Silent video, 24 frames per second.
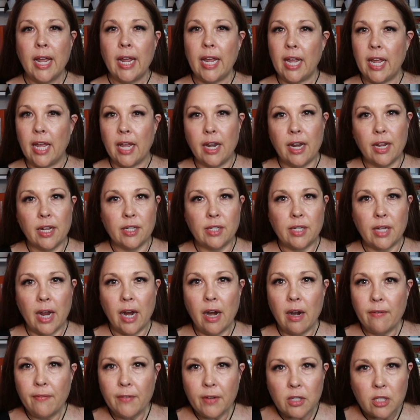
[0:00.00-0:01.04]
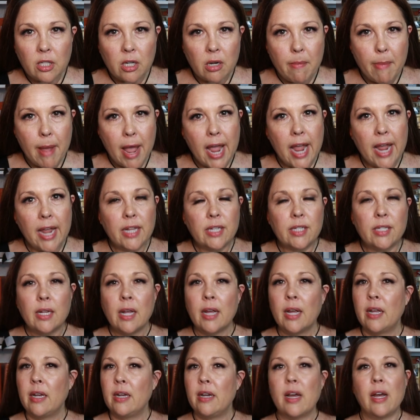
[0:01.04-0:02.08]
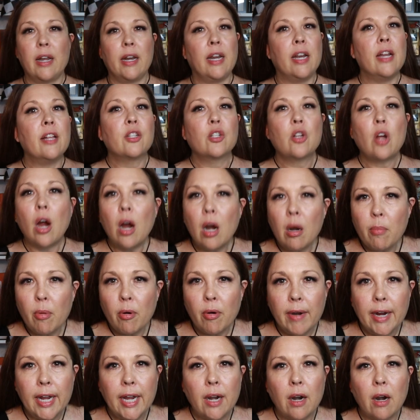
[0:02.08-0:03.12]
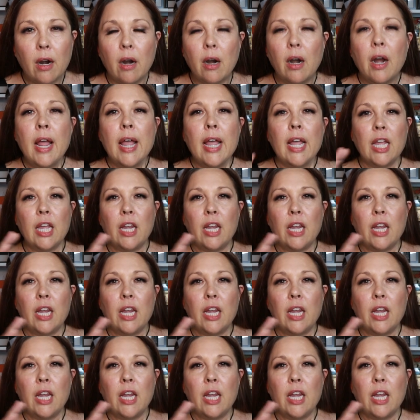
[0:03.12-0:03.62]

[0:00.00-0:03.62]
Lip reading: in his air filter base, none in his carburetor.